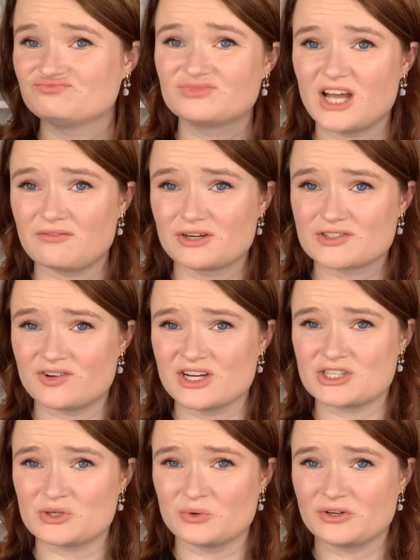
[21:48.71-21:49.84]
covers for
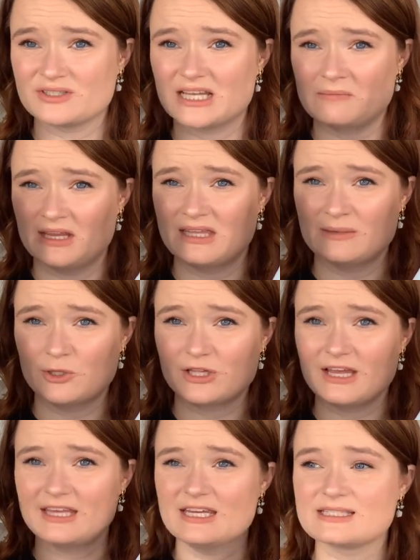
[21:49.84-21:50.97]
historicals, like making them look
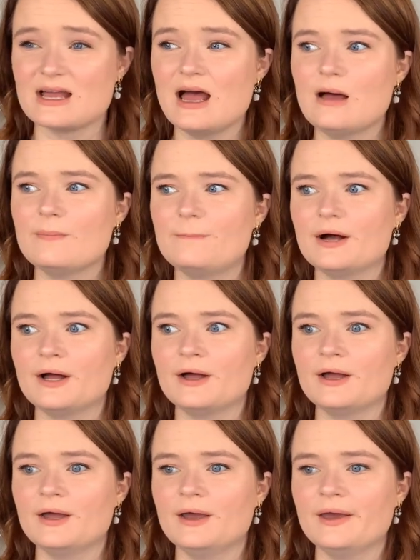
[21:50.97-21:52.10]
like this.
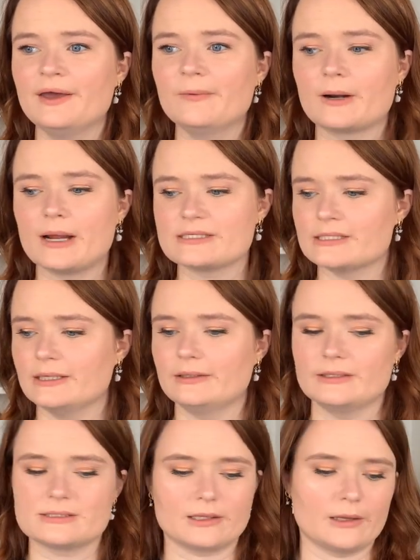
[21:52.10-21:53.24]
But when I see
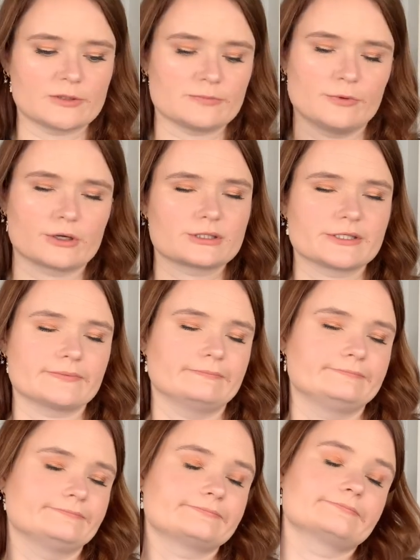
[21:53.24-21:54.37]
Lisa Kleypas books,
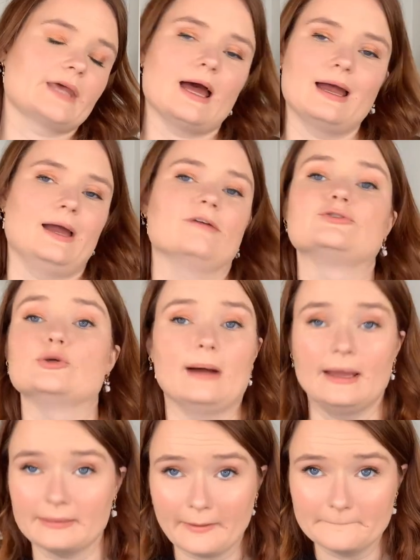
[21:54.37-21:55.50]
I have to buy
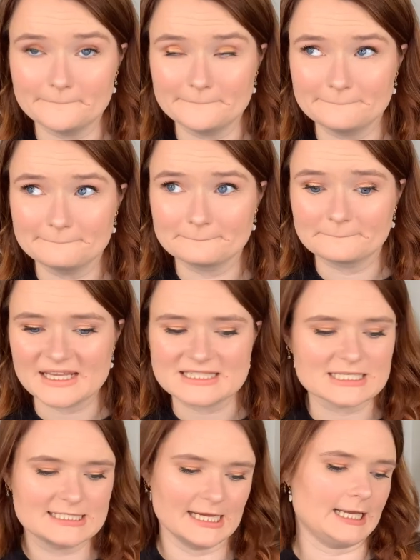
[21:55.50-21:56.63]
them. It's a
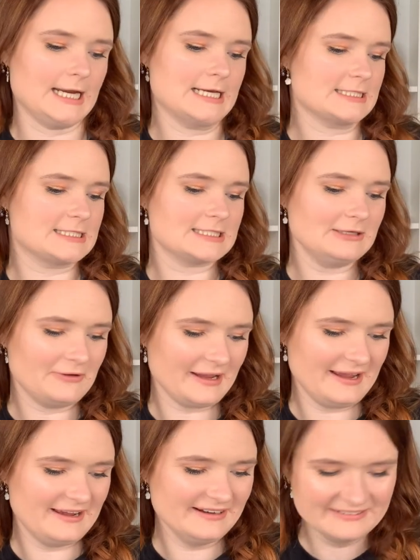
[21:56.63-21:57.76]
sickness,
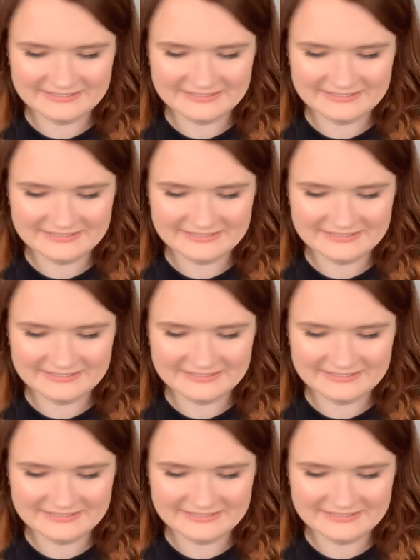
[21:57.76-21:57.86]
okay?